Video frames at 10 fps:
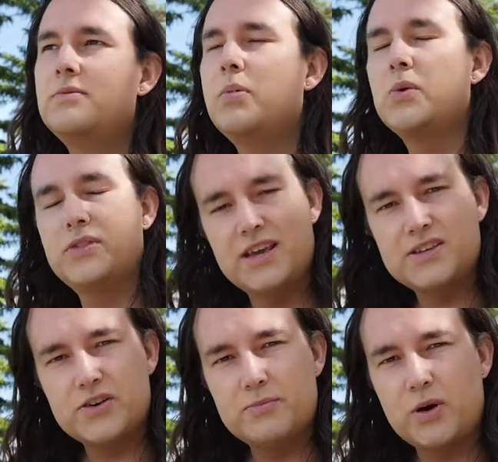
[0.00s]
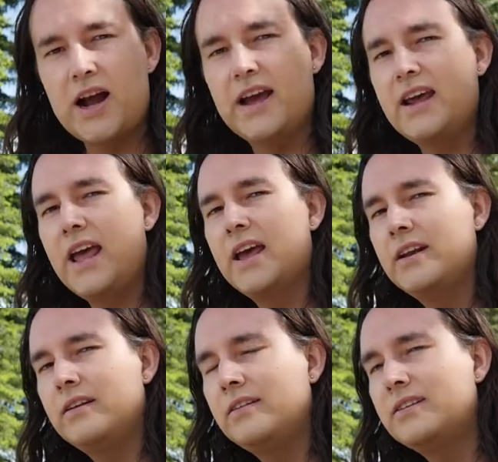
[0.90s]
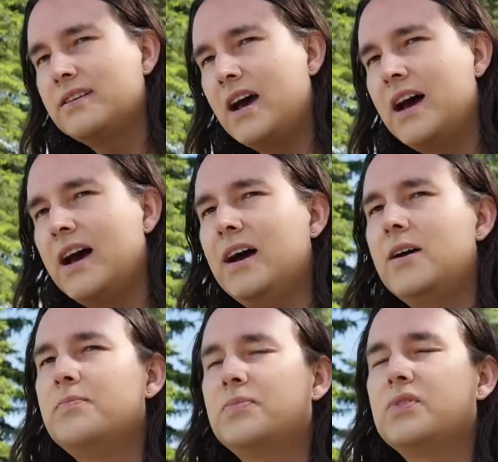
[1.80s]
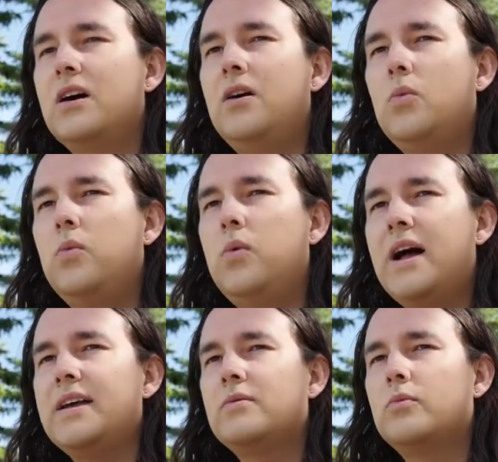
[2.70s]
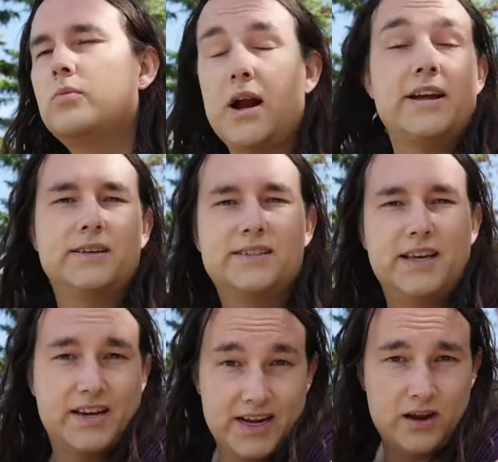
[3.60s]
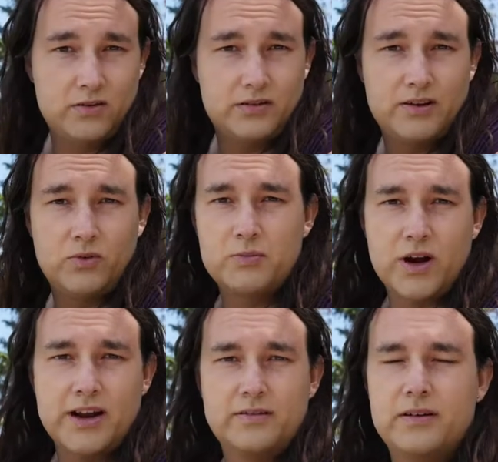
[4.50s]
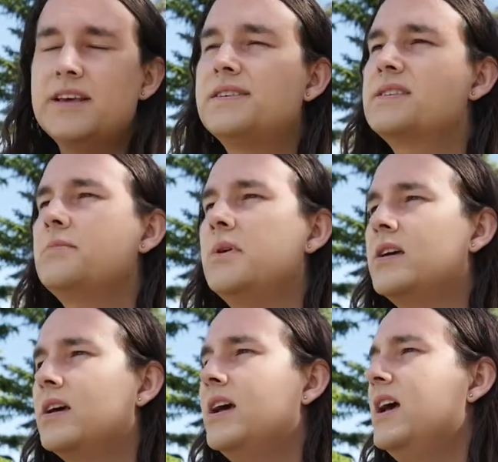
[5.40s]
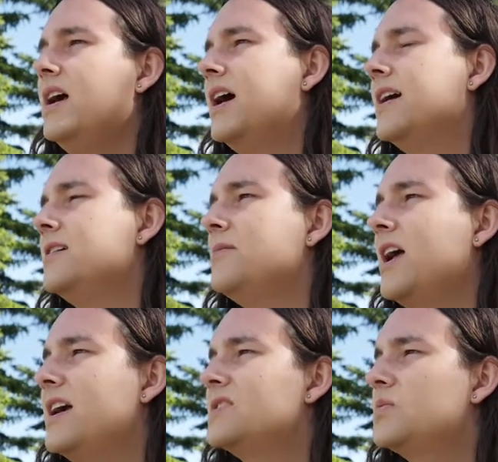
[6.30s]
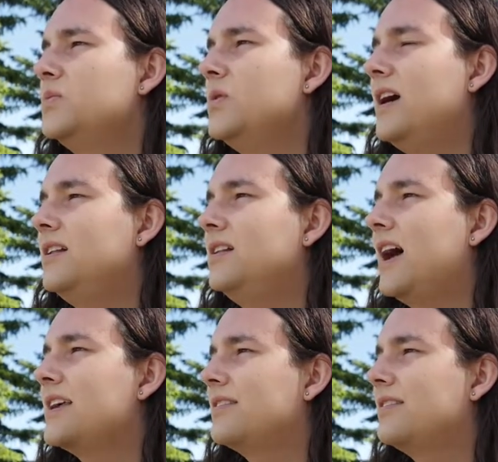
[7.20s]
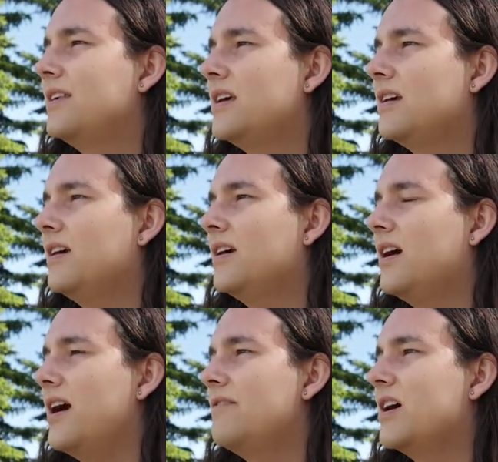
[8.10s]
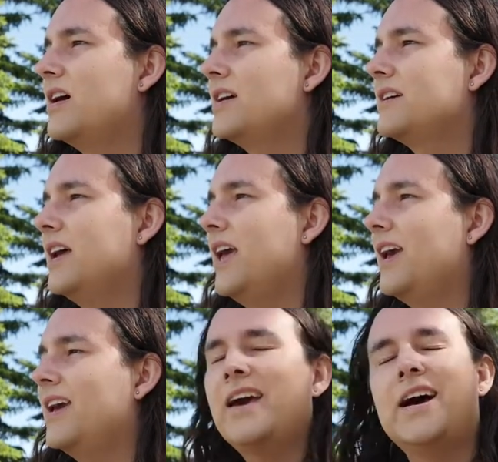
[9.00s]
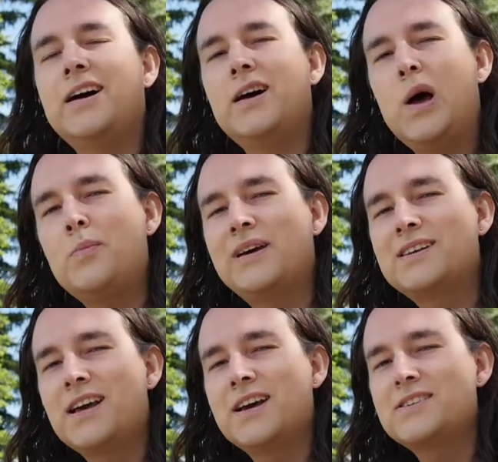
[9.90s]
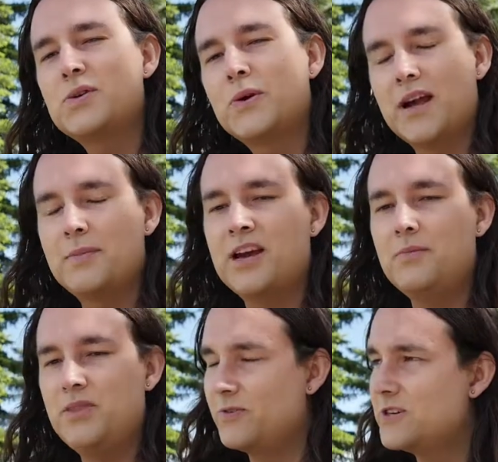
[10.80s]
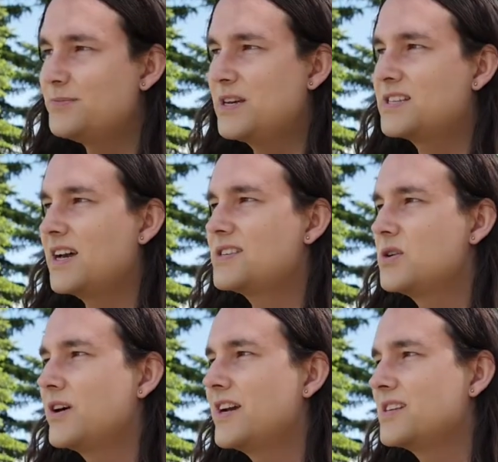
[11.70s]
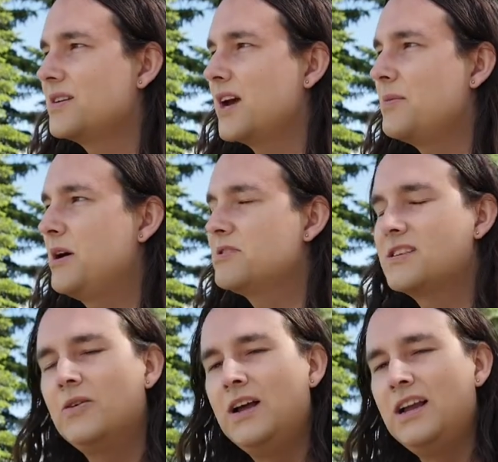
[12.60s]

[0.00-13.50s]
both the history of Pride and um, what Pride looks like now and what Pride is to me. Um, as well, I think I've got a, uh, a Big Sky story coming up. The first Big Sky story is going to come up. So